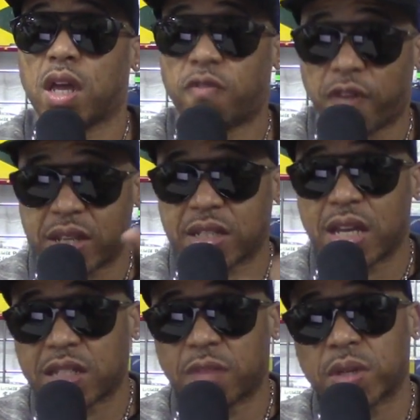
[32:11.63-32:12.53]
If I
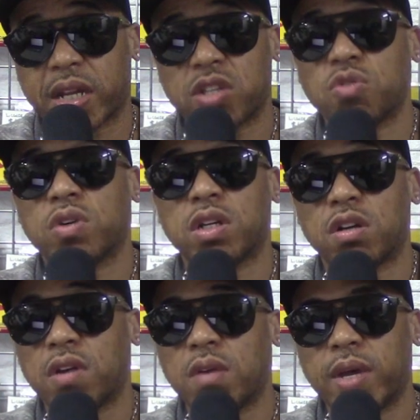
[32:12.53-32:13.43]
said something that you could
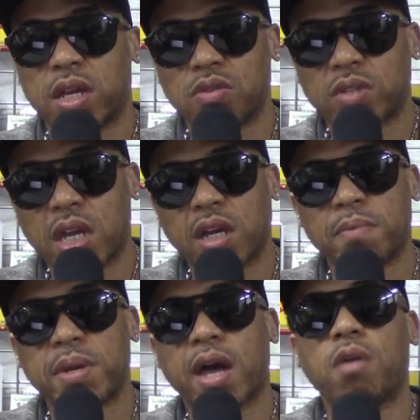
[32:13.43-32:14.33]
agree with and you think
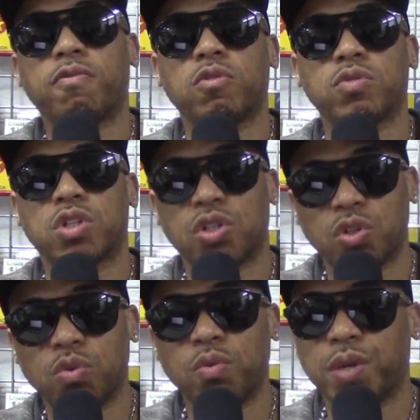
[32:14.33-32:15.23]
could be helpful to
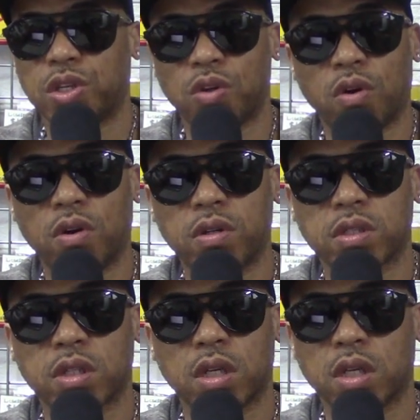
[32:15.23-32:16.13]
you and
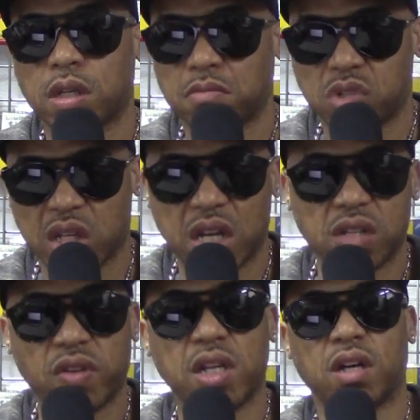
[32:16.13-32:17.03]
yours, share
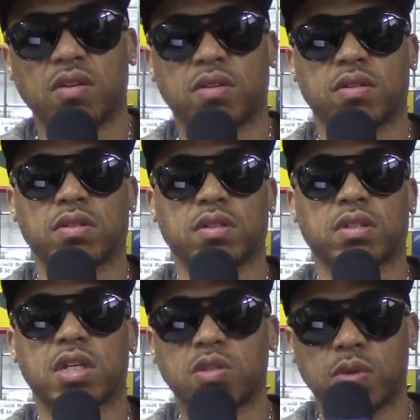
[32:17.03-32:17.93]
this video
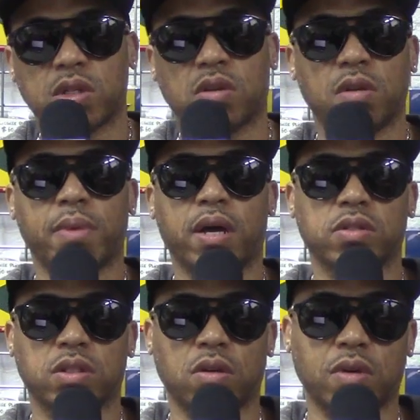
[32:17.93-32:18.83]
that's what it's all
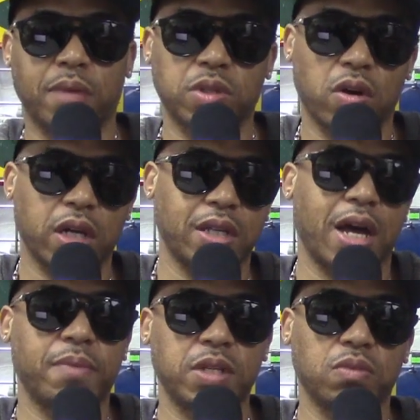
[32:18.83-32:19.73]
about. So I'm Doggie
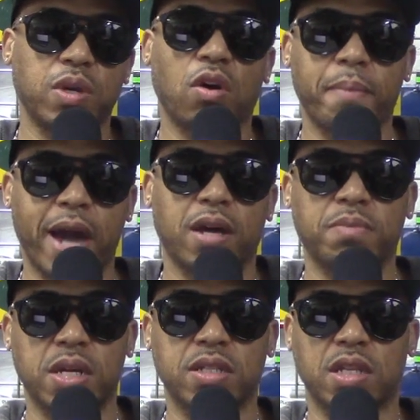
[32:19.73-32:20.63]
Diamonds. We on
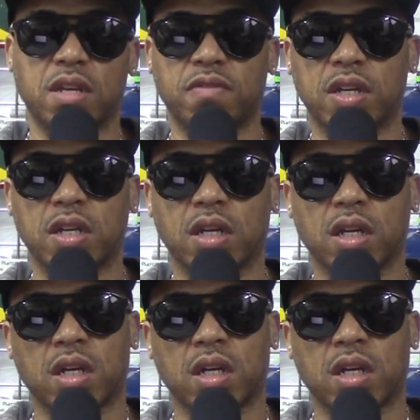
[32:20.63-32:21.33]
Maccabees TV.